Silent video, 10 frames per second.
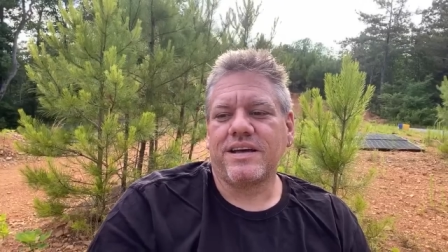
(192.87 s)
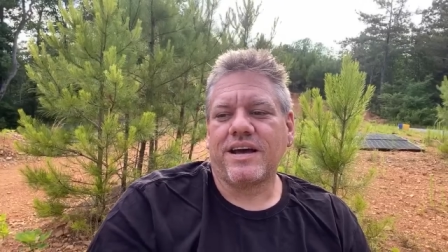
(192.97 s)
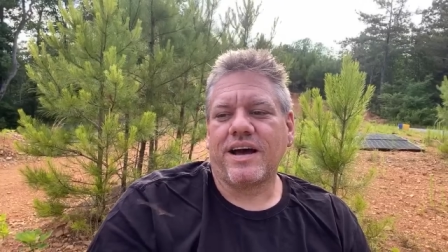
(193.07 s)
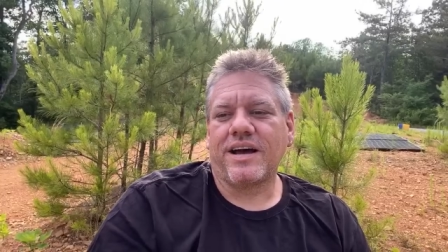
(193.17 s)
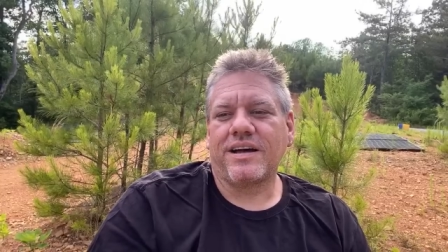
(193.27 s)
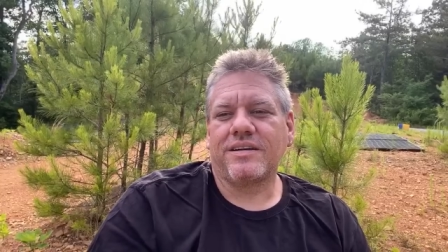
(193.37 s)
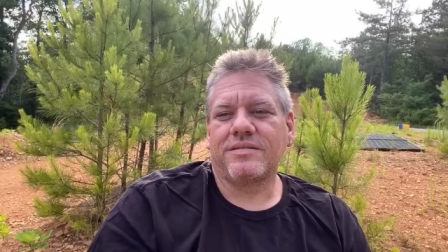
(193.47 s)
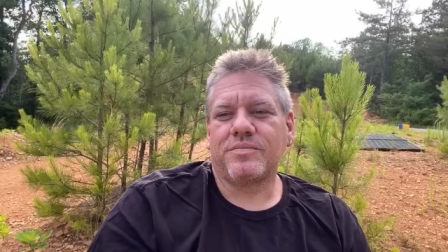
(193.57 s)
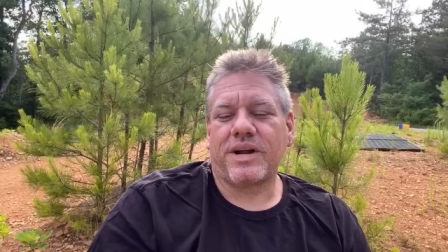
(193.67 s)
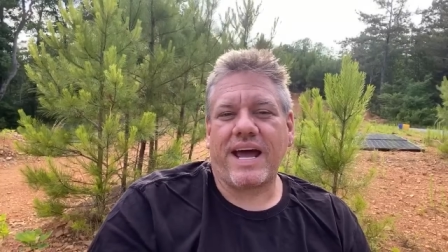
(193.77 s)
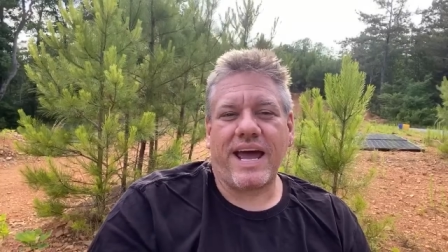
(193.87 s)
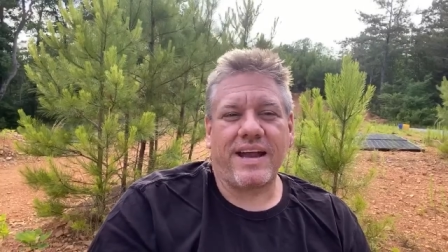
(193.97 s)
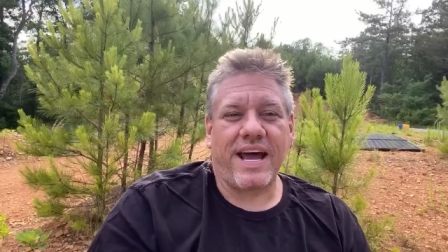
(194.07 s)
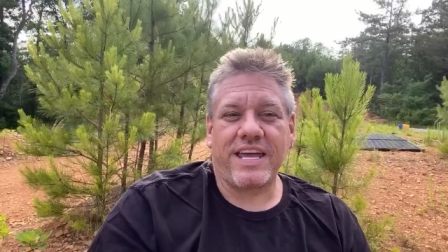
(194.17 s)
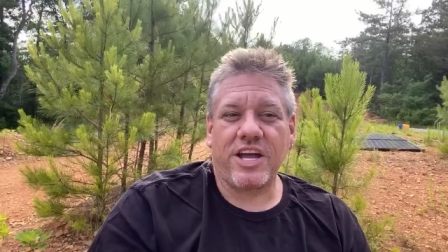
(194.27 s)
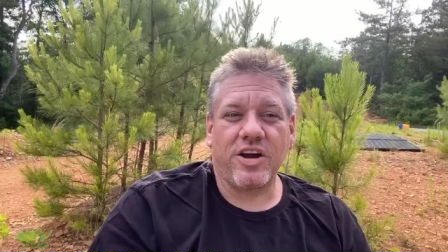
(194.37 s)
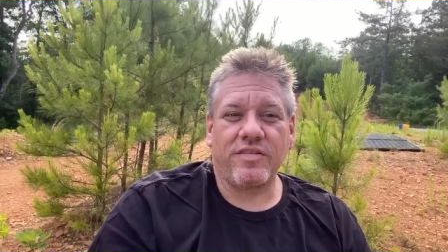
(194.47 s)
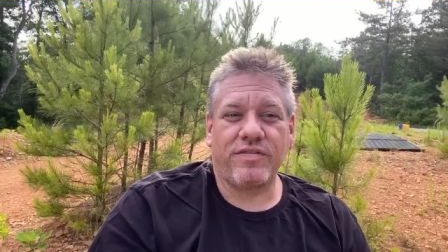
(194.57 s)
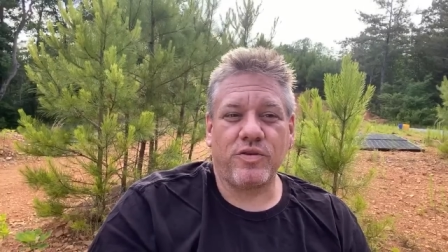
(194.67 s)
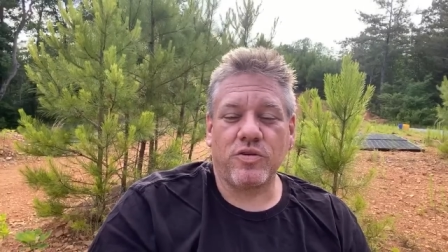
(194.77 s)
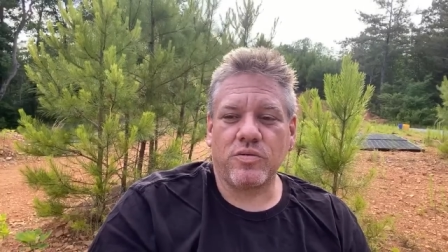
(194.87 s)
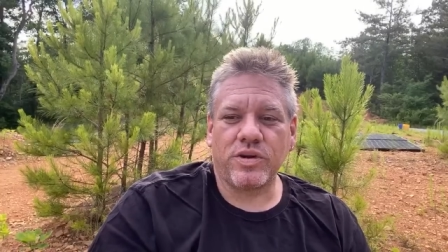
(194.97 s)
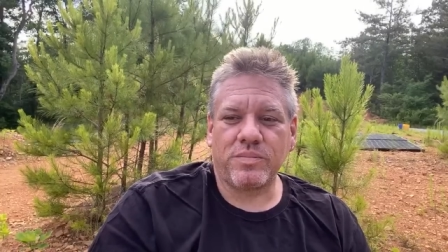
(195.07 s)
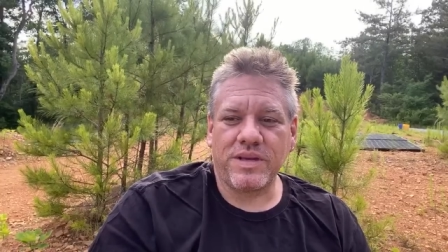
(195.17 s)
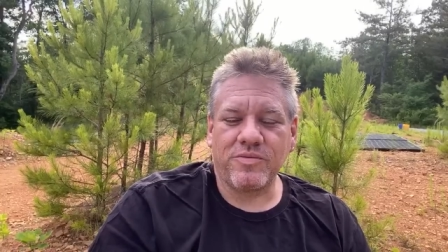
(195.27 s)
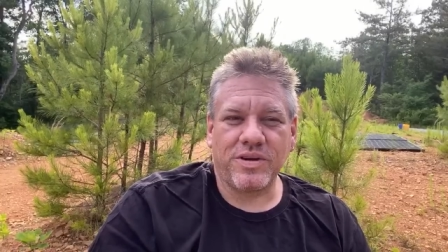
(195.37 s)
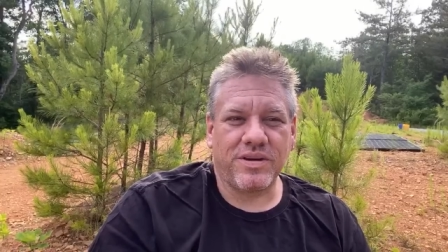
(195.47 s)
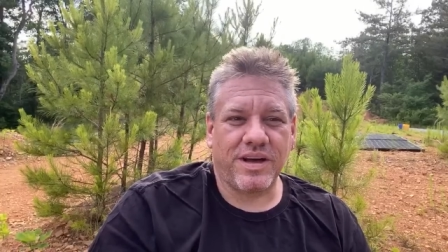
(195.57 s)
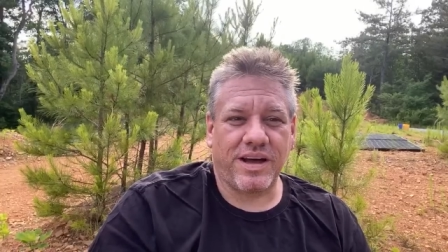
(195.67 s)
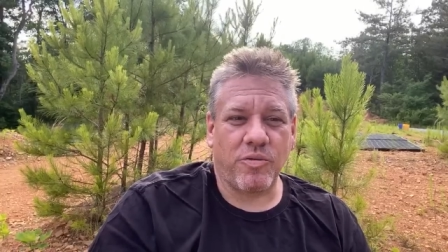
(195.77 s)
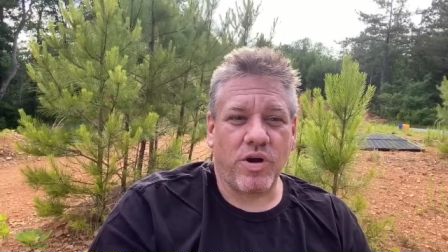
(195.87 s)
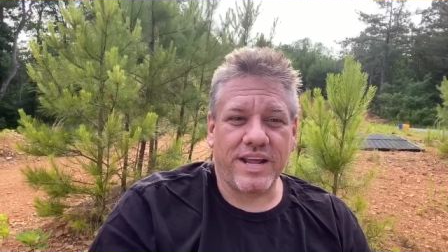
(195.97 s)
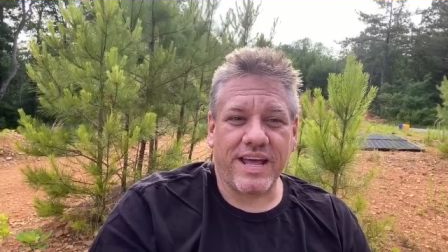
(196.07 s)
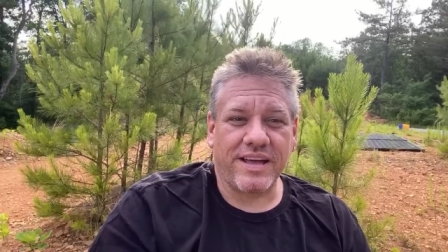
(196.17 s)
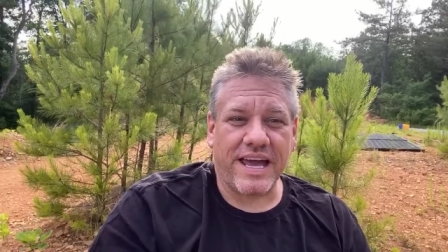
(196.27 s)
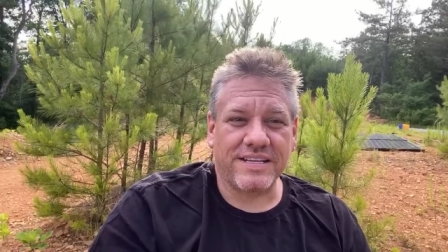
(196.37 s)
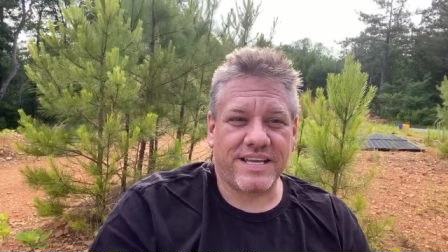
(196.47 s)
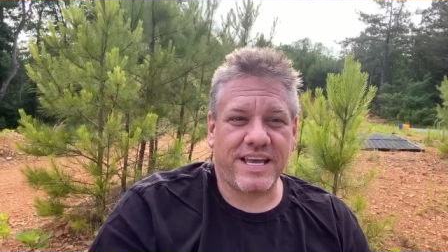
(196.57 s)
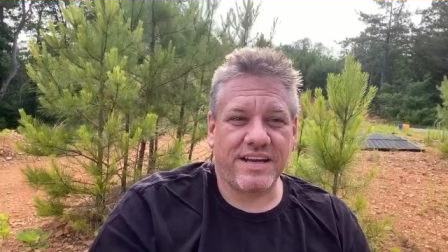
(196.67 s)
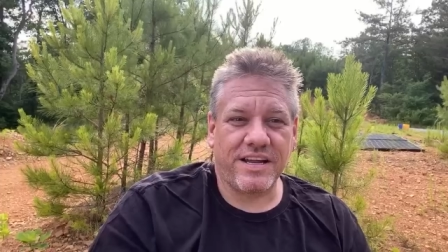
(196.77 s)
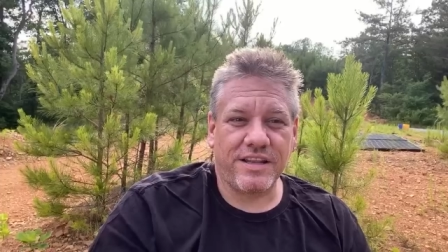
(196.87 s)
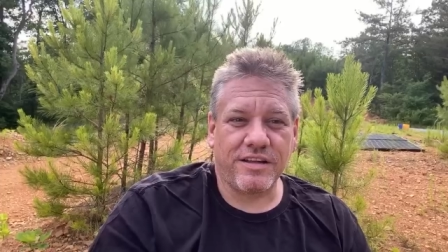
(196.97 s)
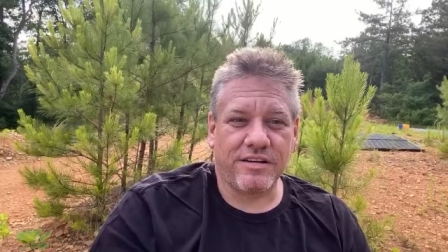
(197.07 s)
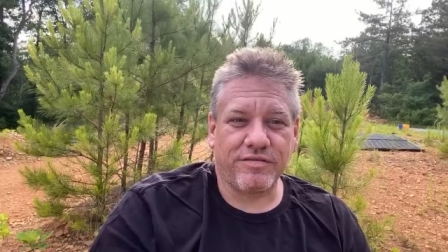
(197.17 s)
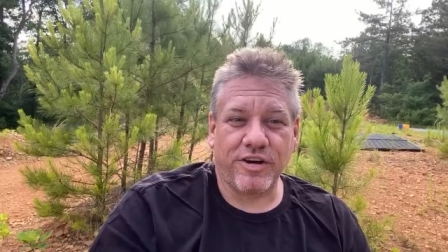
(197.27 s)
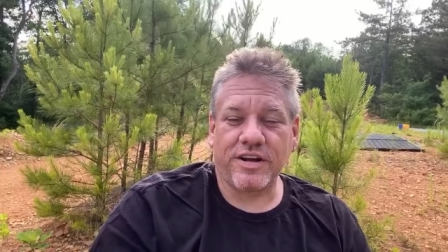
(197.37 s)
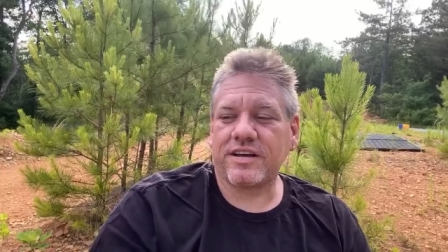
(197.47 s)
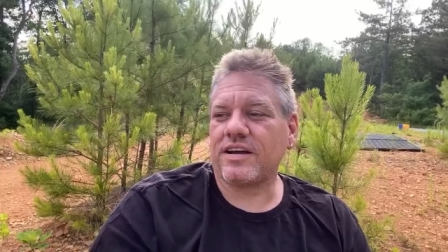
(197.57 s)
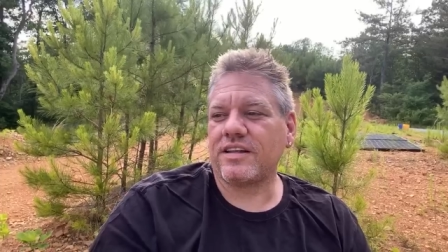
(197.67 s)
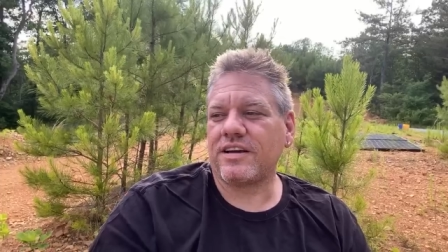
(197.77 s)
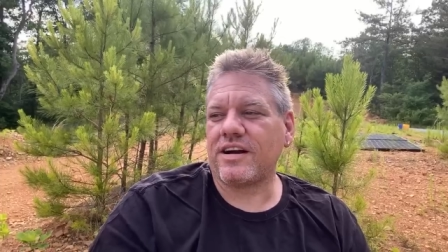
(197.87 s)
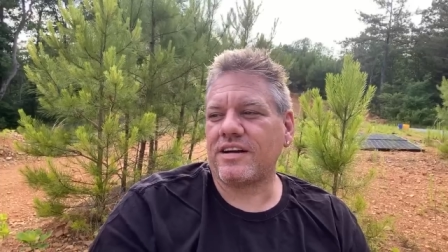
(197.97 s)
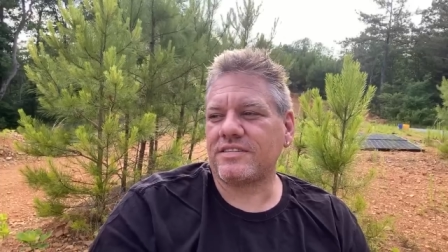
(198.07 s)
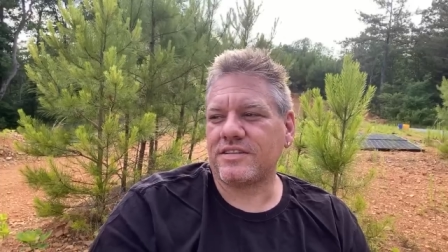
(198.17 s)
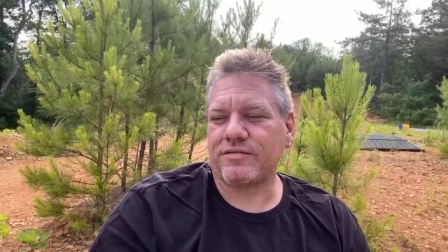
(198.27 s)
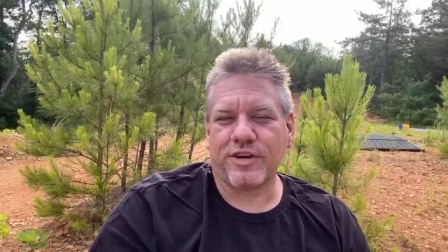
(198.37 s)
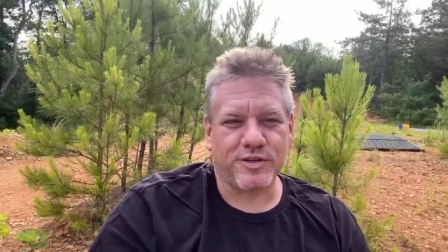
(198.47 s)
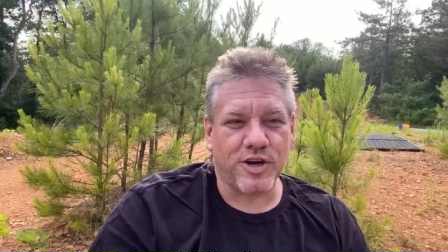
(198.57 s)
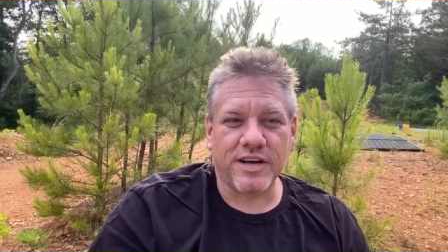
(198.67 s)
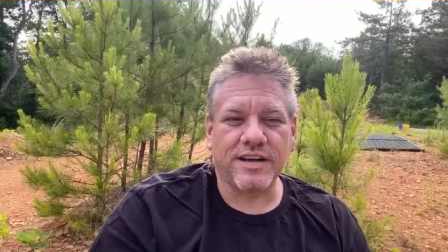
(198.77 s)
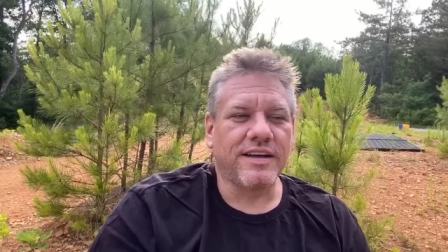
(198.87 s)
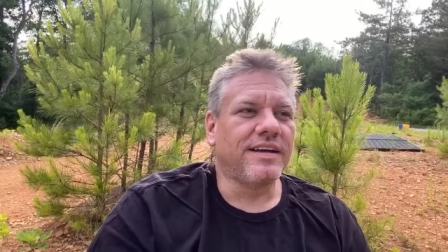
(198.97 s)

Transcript: But I carry fuel with me, a 1 gallon gas can in the front of the car, so the front trunk.